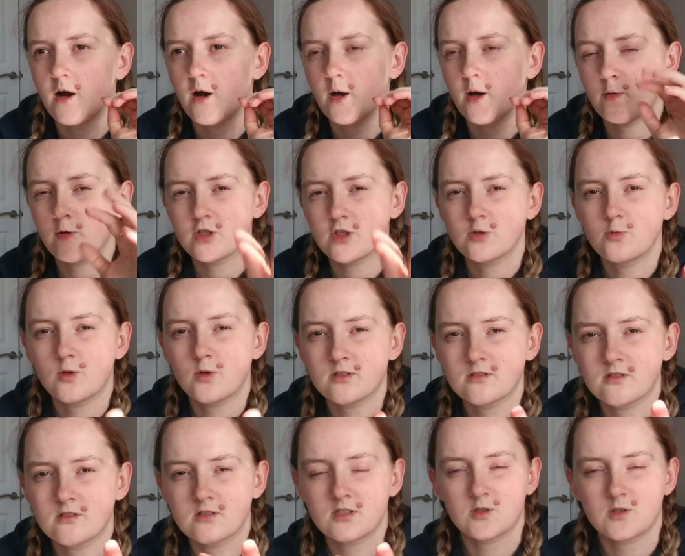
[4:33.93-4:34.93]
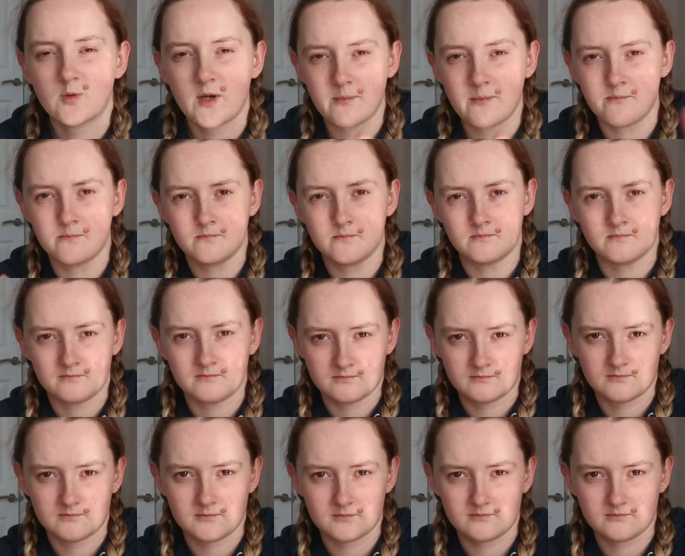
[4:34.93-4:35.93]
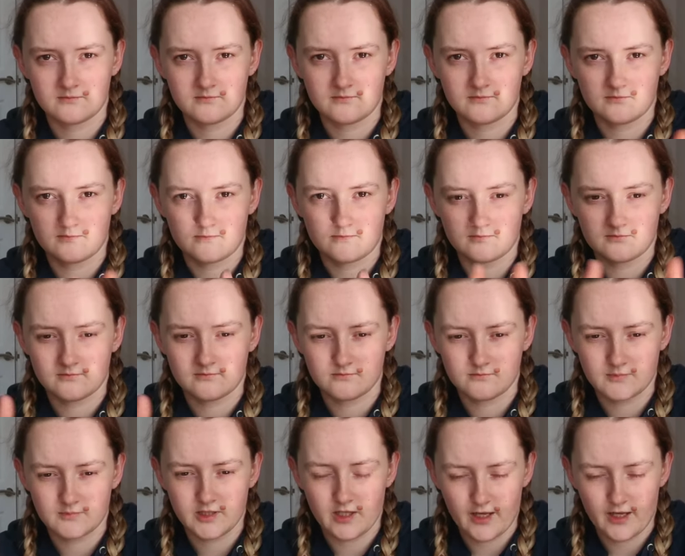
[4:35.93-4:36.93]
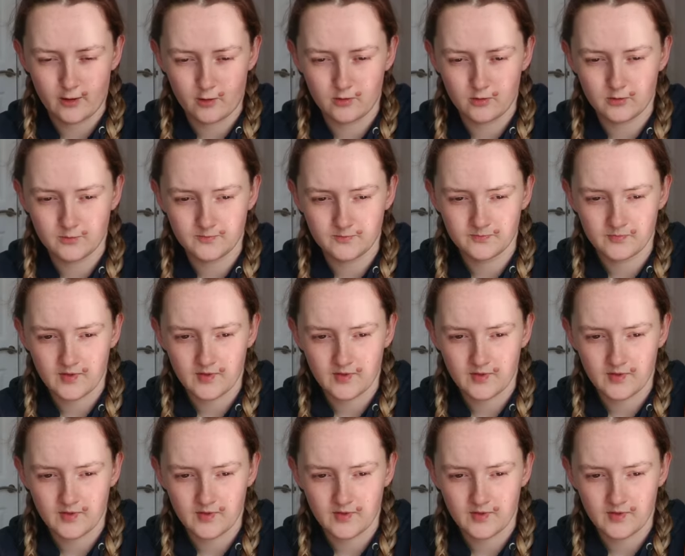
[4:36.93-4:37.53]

I want to do one swim cycle,